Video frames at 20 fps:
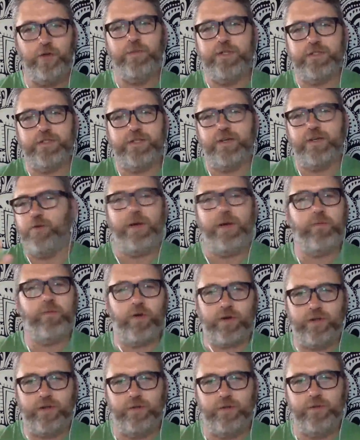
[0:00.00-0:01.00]
humans kill way
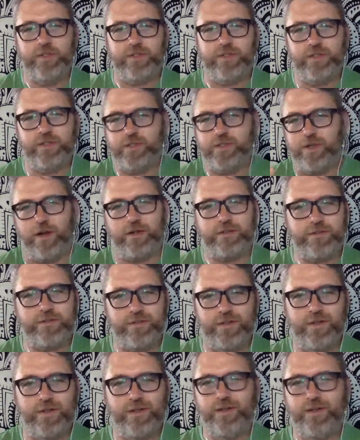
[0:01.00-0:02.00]
more humans than sharks
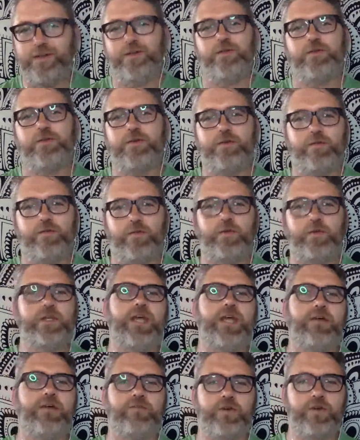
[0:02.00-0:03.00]

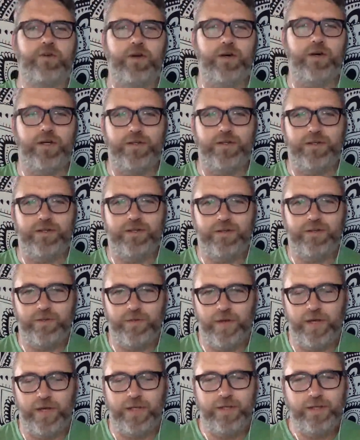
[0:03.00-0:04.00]
really ever could,
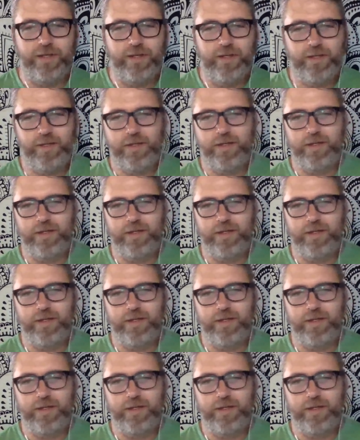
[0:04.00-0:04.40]
right?